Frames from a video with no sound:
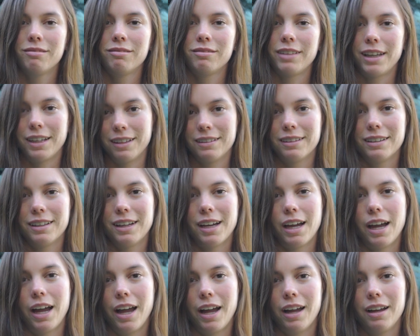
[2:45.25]
Like,
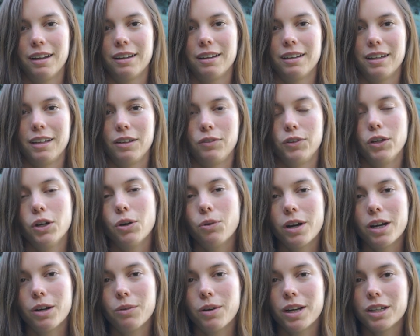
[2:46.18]
if you don't
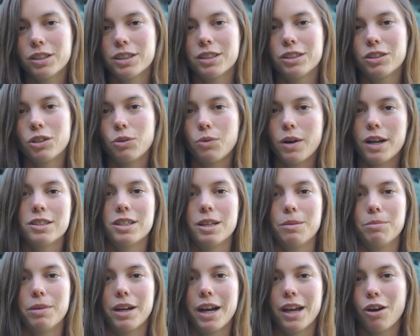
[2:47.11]
want to watch this, don't watch
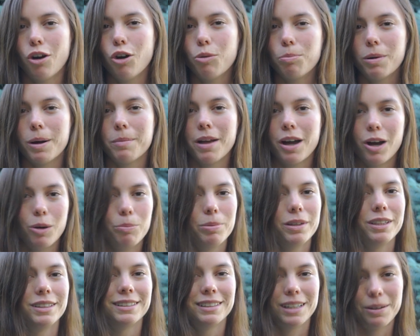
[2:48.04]
it, but I hope I'm
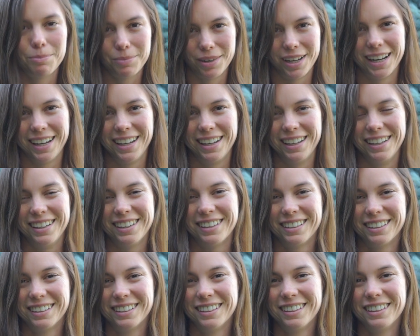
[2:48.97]
helping somebody.
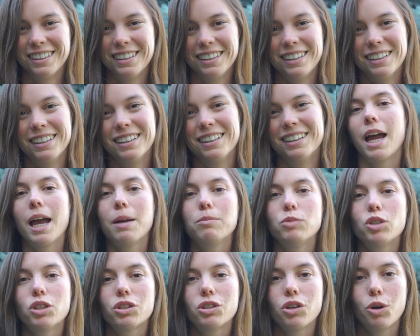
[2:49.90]

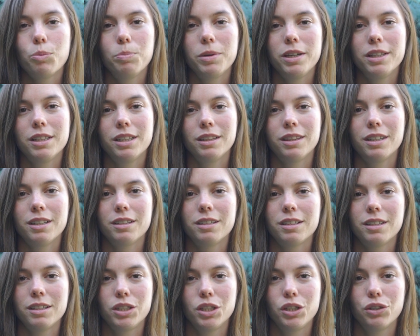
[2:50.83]
I'm just hoping that
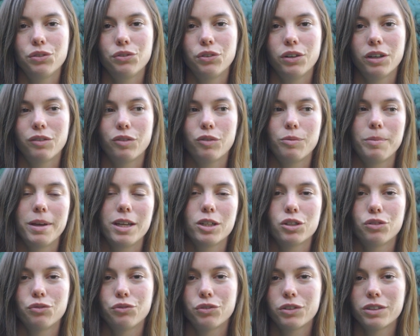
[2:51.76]
this is useful
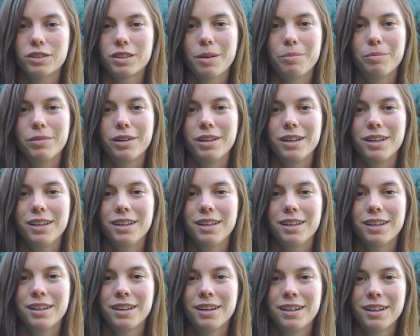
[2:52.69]
information for somebody.